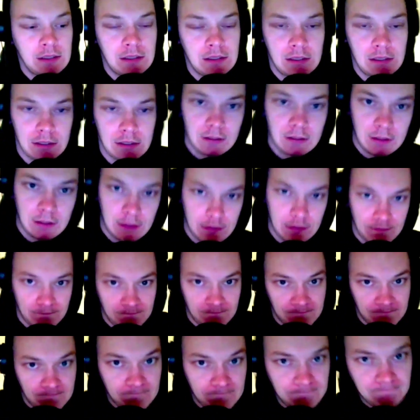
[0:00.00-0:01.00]

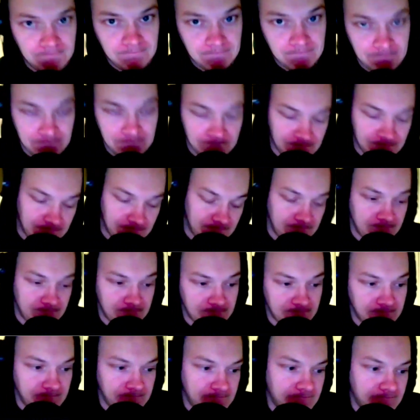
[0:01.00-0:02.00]

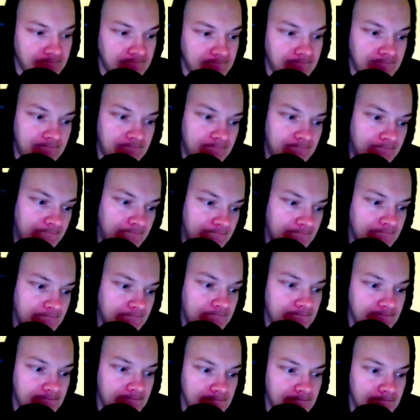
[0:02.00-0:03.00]

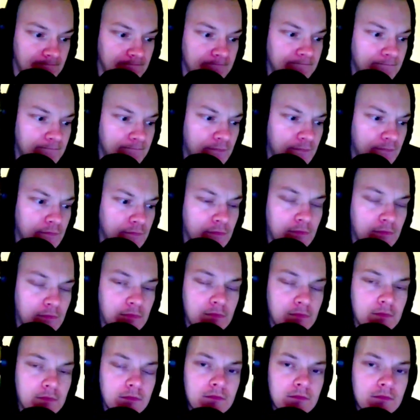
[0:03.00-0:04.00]

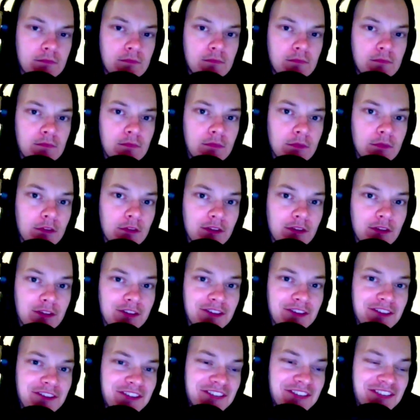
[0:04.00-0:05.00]

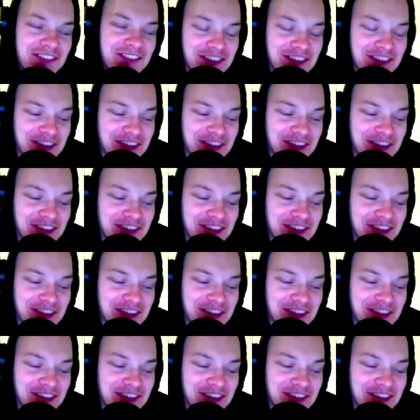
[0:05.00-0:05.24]
[no speech]